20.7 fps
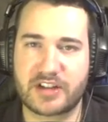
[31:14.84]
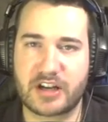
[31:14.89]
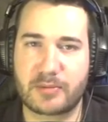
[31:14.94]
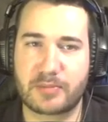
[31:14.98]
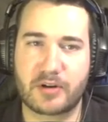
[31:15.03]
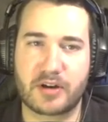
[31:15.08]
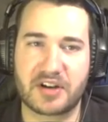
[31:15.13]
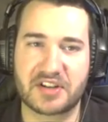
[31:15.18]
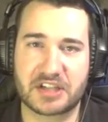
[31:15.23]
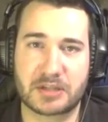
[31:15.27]
It's
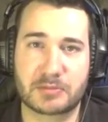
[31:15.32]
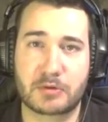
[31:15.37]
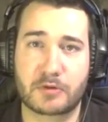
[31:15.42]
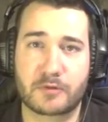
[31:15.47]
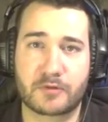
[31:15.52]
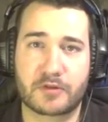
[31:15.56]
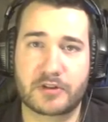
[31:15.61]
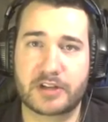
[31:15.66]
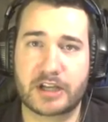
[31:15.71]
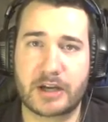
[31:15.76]
not
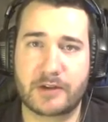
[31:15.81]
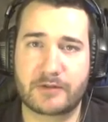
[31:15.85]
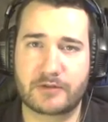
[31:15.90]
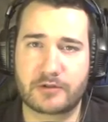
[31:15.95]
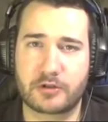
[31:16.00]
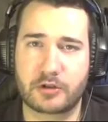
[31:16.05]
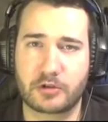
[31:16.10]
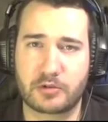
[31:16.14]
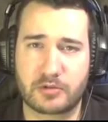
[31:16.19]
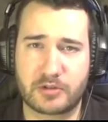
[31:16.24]
possible for you to
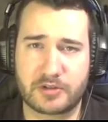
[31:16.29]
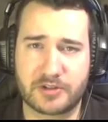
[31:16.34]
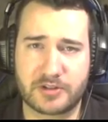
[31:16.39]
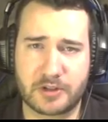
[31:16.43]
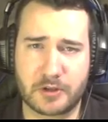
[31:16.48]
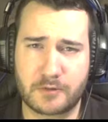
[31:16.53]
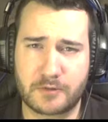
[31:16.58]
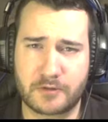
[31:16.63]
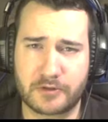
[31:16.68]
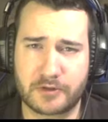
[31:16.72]
have
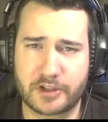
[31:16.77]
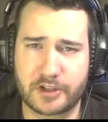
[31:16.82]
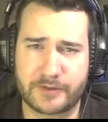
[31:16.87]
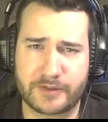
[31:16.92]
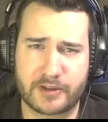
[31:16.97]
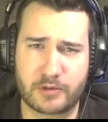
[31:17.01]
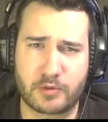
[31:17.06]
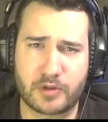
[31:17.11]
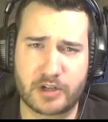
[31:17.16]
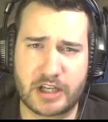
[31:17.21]
children. So for
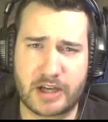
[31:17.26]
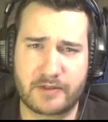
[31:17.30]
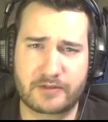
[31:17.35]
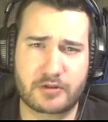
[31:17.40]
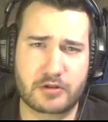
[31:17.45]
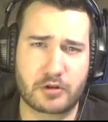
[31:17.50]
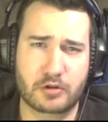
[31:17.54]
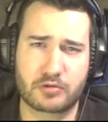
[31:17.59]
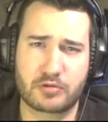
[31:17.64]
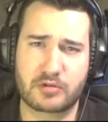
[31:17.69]
those of you that want to
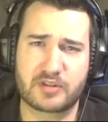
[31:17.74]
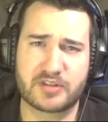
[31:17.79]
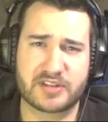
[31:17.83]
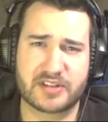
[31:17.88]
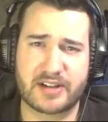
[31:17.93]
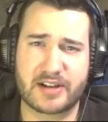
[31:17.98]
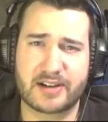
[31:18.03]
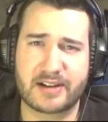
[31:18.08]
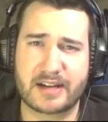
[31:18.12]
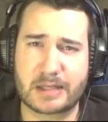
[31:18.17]
have children,
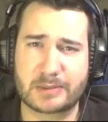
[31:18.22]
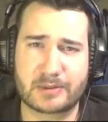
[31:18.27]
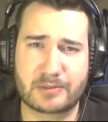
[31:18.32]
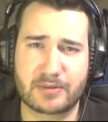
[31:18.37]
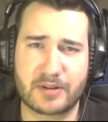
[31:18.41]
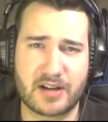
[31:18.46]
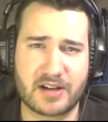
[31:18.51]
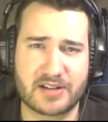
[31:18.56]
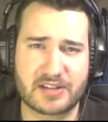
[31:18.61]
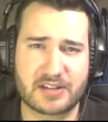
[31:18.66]
it's not going
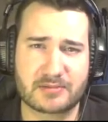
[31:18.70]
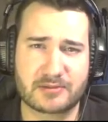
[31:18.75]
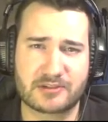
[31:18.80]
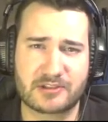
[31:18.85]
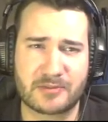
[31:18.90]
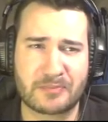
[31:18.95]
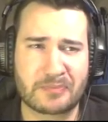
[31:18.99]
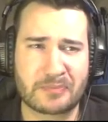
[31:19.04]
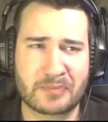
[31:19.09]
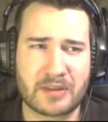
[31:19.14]
to be
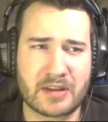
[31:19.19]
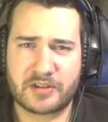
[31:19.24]
possible.